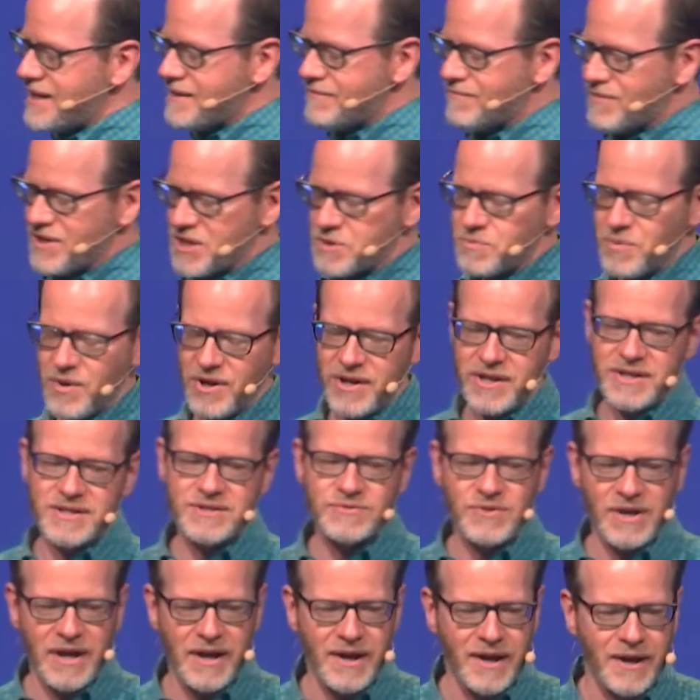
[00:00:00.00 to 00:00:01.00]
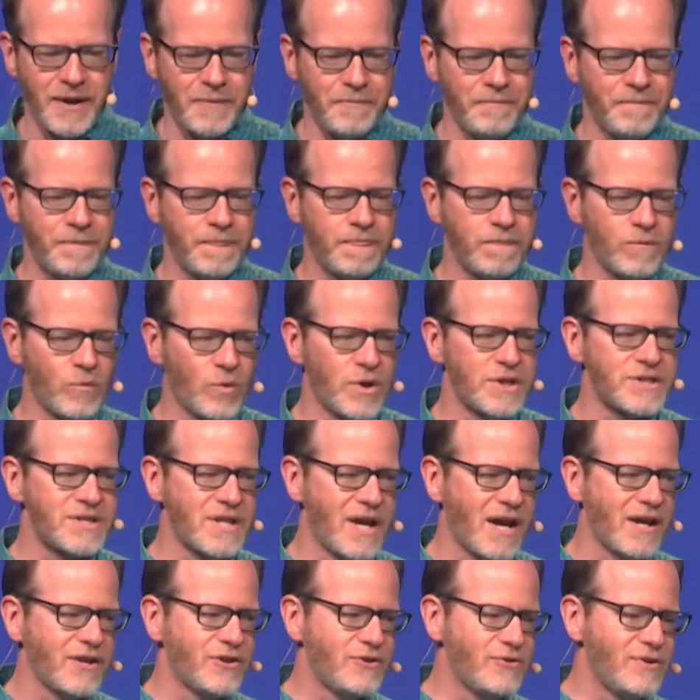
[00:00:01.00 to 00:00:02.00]
experience was
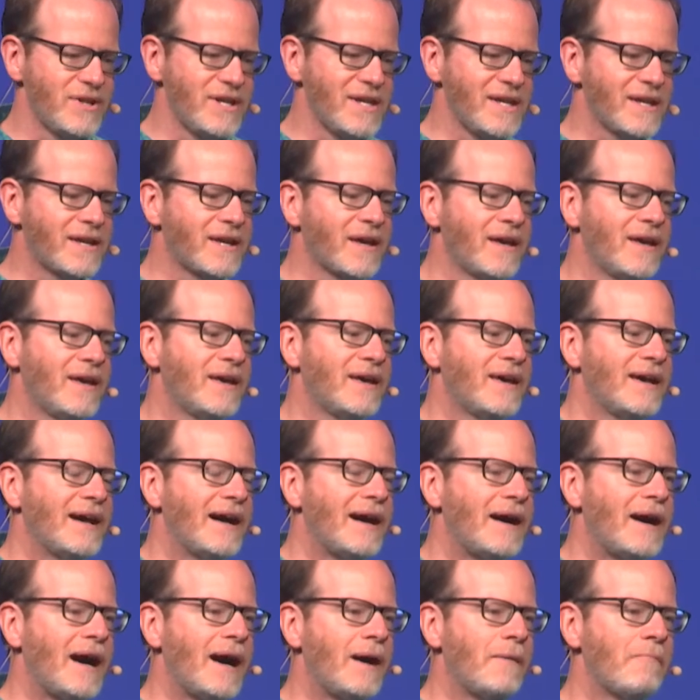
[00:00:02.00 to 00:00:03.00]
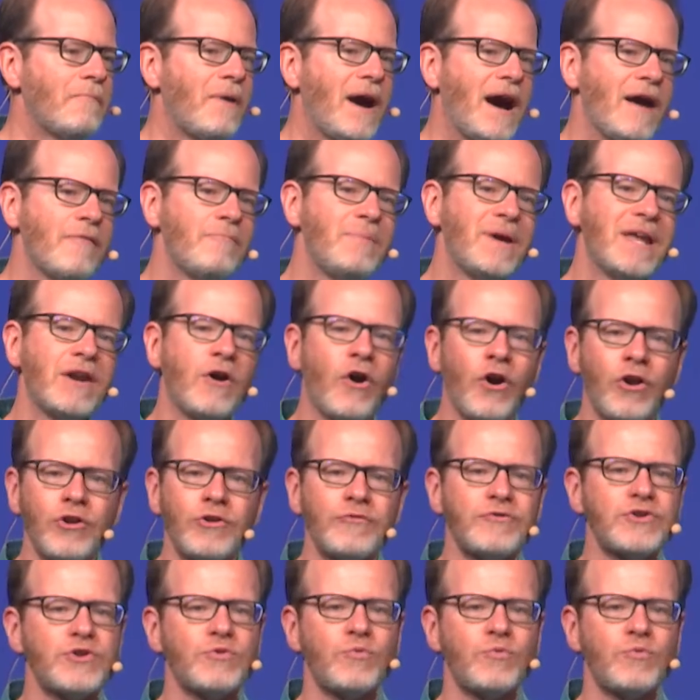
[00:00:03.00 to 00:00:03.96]
not unique. I've been all over the